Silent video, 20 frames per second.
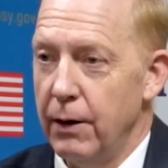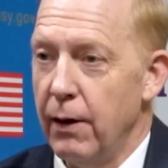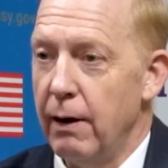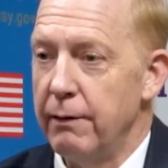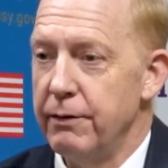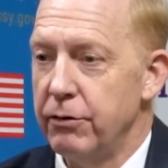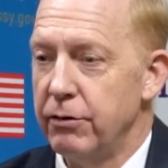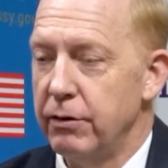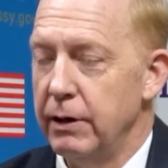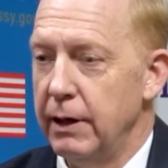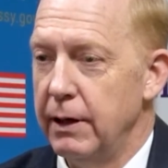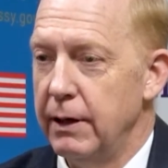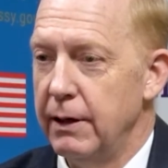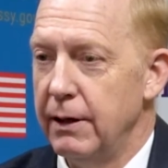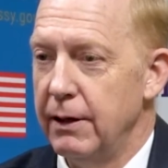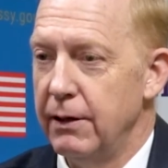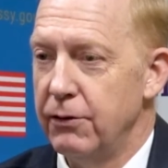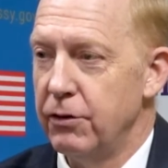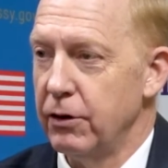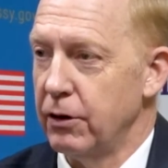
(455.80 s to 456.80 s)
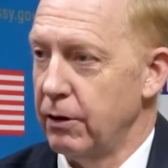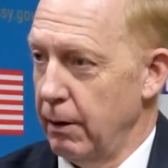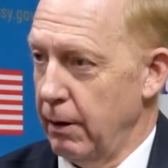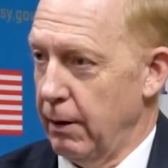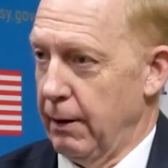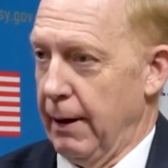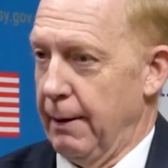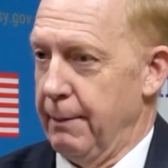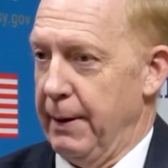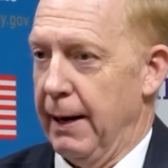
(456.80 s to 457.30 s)
obviously it's,
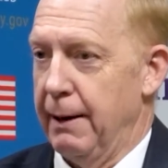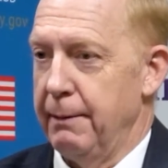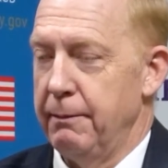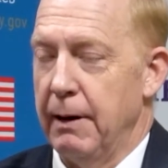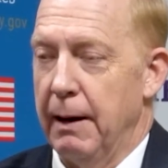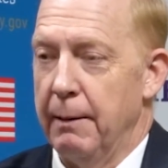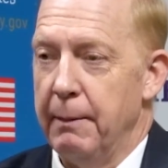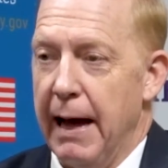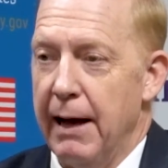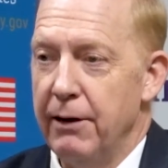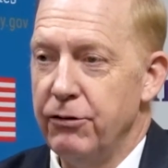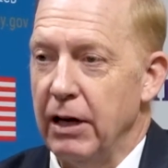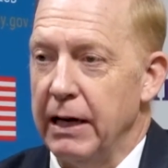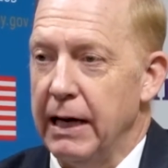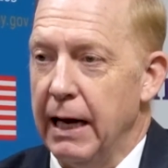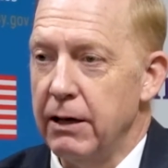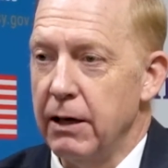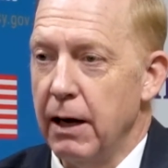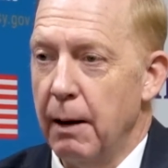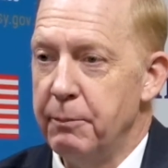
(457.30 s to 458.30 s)
as I get